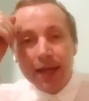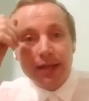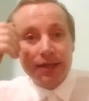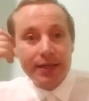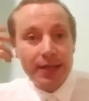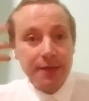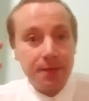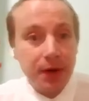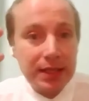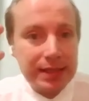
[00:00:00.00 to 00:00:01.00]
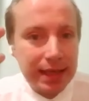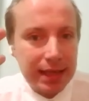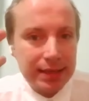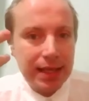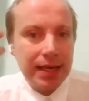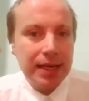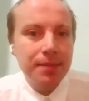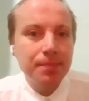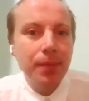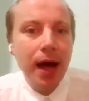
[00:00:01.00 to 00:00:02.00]
The difference is that
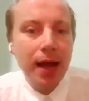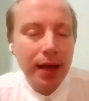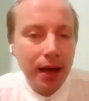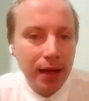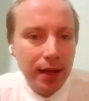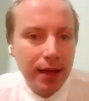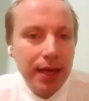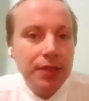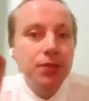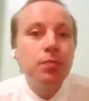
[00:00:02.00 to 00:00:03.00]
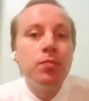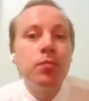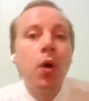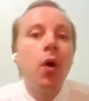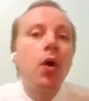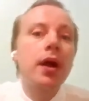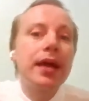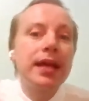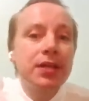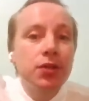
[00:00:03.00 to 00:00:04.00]
Nibbāna is more
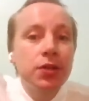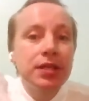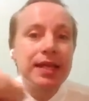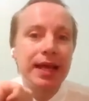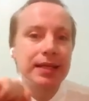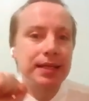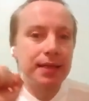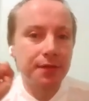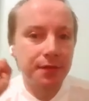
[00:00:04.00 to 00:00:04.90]
into the negative.